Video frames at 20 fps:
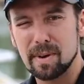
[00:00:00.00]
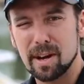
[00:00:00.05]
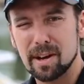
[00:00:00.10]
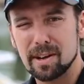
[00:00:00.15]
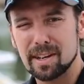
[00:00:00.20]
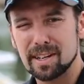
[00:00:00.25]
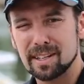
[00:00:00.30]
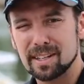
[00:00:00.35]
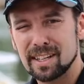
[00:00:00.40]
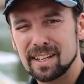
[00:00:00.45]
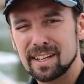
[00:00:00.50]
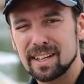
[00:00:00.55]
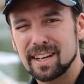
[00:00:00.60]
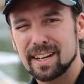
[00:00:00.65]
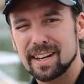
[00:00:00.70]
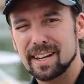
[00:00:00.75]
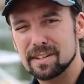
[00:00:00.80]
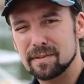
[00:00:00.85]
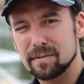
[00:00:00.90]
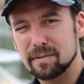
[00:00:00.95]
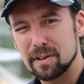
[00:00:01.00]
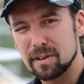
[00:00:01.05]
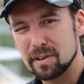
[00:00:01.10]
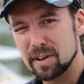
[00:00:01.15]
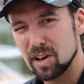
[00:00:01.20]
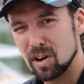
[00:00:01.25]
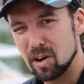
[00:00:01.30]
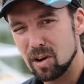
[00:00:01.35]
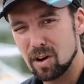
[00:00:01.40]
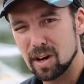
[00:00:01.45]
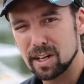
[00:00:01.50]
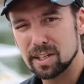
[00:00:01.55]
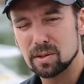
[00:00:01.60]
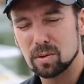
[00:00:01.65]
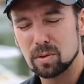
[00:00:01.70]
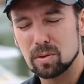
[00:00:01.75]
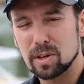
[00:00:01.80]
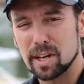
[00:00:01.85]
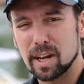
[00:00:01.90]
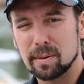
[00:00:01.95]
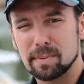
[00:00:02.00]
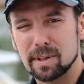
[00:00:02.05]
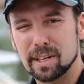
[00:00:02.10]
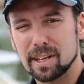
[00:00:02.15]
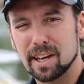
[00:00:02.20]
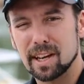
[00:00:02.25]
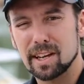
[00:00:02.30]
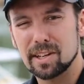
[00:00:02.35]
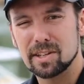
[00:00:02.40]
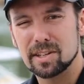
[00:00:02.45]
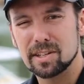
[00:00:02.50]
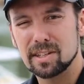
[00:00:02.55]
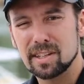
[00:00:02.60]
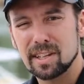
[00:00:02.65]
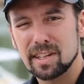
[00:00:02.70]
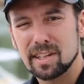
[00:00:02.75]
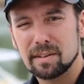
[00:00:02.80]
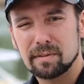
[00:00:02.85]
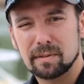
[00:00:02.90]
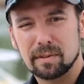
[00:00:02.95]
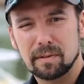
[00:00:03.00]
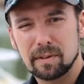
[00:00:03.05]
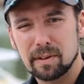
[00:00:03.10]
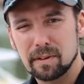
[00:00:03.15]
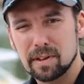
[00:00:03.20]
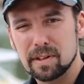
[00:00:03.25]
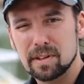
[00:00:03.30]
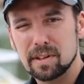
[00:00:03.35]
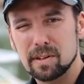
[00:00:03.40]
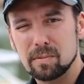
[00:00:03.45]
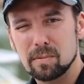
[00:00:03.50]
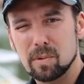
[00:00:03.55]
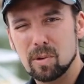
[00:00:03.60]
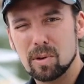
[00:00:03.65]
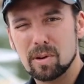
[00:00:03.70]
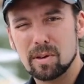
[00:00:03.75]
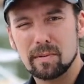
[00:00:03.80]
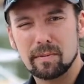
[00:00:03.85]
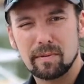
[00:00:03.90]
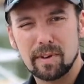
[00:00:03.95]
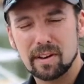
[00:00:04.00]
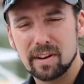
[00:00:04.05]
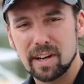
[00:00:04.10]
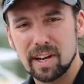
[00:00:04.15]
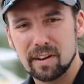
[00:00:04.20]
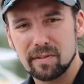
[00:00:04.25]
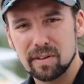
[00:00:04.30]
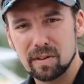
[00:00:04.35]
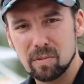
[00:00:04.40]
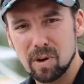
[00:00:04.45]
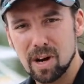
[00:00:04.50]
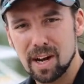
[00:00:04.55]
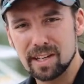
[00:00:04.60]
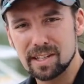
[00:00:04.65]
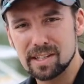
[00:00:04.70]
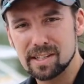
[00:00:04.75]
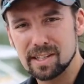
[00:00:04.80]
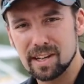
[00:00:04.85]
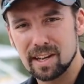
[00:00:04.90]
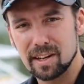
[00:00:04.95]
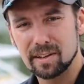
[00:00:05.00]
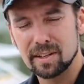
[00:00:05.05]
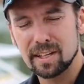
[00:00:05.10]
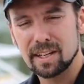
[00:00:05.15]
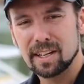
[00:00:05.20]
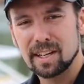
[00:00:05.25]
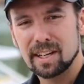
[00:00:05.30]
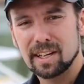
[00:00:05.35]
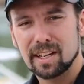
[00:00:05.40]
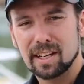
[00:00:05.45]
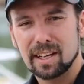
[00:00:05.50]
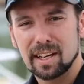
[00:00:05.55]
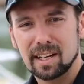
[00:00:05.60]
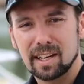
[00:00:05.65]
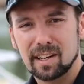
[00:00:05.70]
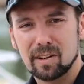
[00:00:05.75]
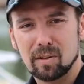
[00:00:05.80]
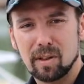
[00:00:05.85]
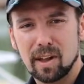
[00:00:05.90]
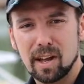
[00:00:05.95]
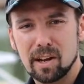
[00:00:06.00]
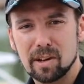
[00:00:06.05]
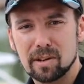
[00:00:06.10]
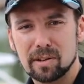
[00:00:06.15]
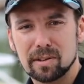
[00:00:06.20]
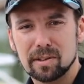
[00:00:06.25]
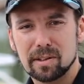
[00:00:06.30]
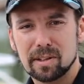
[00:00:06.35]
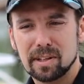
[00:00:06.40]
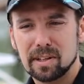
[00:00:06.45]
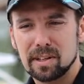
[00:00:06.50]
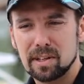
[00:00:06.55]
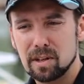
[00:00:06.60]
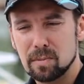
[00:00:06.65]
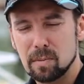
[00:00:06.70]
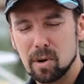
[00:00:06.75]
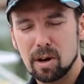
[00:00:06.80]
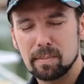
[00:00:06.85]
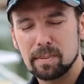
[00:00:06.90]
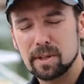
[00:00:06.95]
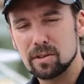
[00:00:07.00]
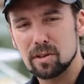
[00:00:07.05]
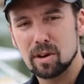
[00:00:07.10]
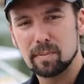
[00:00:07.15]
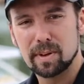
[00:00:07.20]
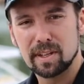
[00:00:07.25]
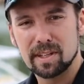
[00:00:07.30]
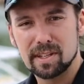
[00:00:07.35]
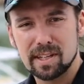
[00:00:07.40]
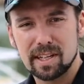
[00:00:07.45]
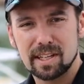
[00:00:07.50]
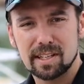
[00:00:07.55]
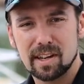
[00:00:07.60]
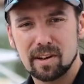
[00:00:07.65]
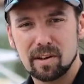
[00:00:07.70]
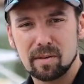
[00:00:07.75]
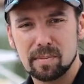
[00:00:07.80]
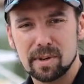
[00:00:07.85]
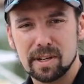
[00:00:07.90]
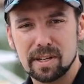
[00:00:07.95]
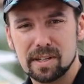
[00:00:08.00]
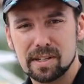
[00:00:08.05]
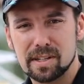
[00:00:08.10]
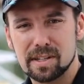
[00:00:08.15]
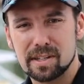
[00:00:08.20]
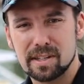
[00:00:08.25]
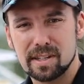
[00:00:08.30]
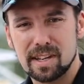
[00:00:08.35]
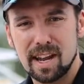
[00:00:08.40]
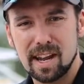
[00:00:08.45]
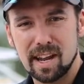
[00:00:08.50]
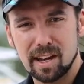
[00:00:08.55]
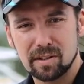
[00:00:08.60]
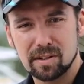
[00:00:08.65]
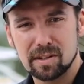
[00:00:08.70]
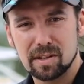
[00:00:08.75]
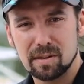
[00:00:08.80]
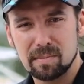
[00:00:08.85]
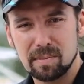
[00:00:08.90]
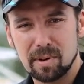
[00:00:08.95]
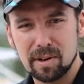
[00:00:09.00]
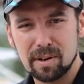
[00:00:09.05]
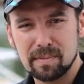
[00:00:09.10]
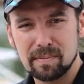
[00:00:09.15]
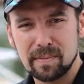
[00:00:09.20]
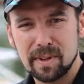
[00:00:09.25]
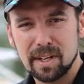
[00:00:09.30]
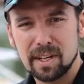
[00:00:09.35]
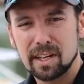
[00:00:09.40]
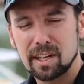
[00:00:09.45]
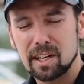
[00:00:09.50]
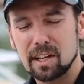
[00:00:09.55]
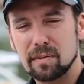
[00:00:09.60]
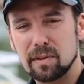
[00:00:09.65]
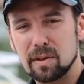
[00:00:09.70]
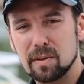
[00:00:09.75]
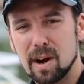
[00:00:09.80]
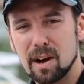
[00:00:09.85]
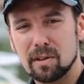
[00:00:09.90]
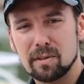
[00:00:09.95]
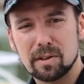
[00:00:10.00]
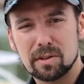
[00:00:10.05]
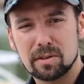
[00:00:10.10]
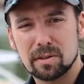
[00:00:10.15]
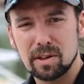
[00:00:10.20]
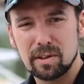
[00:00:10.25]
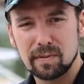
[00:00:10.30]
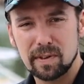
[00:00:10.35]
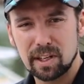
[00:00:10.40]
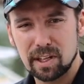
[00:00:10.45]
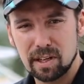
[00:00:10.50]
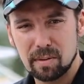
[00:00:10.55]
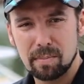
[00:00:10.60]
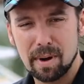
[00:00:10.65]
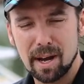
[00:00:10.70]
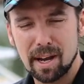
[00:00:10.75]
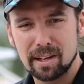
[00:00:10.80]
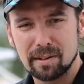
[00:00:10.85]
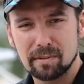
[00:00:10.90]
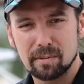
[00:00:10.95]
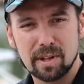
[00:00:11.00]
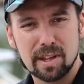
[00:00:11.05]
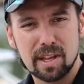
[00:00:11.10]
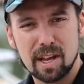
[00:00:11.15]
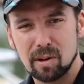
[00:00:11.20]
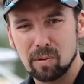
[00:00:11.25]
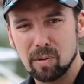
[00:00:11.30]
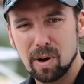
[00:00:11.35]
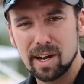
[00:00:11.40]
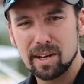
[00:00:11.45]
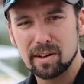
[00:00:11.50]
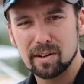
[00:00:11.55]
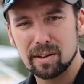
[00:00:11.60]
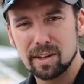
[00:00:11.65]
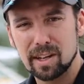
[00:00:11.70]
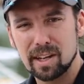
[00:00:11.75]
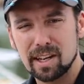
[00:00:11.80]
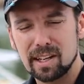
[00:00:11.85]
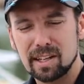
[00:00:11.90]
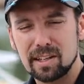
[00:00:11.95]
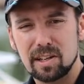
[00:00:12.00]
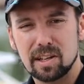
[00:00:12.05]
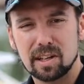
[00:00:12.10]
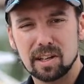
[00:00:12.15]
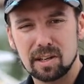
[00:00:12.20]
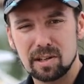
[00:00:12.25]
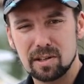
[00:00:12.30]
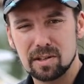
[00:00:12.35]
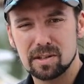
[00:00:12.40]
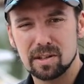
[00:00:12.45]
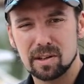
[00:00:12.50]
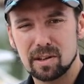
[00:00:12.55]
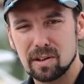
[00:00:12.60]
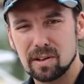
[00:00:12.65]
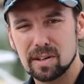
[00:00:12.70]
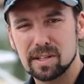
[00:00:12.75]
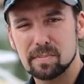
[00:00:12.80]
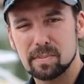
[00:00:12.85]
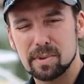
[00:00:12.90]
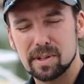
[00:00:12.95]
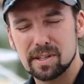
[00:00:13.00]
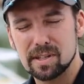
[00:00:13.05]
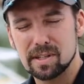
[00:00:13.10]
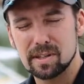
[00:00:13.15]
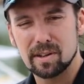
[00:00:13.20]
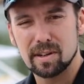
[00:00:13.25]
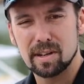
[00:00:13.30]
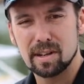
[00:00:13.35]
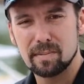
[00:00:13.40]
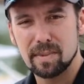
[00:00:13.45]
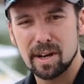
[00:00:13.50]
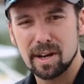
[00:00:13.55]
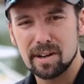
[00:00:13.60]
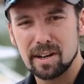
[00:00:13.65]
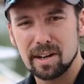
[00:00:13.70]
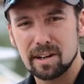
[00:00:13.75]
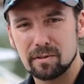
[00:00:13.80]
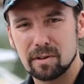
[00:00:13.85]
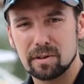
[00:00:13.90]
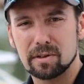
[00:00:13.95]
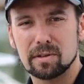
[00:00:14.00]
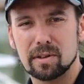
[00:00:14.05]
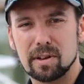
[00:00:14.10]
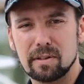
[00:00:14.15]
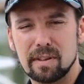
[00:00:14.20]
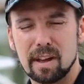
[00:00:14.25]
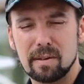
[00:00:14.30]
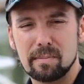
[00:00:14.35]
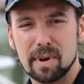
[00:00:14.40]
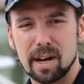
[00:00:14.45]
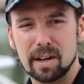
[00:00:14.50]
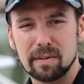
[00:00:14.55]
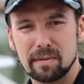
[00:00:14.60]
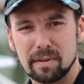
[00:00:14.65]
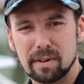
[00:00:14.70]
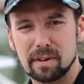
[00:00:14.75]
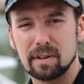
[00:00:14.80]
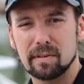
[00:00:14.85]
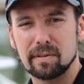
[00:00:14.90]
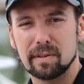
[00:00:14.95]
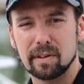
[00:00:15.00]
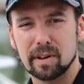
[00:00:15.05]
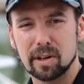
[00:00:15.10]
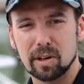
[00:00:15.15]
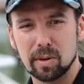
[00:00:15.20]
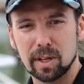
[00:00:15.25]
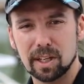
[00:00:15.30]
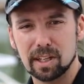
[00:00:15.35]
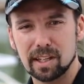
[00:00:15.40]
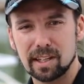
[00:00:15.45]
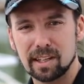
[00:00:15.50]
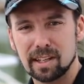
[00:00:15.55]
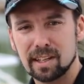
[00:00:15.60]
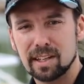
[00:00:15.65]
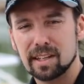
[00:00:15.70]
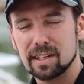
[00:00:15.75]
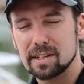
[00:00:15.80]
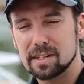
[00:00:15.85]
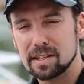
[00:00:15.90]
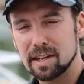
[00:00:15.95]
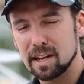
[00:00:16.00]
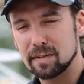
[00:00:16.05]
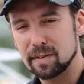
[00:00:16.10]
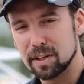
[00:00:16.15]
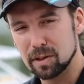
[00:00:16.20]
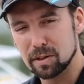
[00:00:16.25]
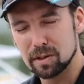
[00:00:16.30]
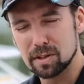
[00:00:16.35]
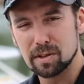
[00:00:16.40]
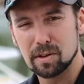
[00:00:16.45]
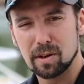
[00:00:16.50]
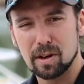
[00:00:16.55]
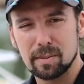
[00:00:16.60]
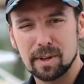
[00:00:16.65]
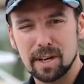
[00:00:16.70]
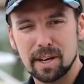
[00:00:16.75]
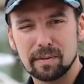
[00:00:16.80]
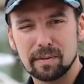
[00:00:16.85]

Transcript: motor, it has a very high torque application for very deep water and very heavy weights. So although you might be dropping 600 metres down to the bottom, if you are retrieving your bait with no weight on there, you can use the high speed side of the motor and retrieve that bait very, very quickly, saving on time and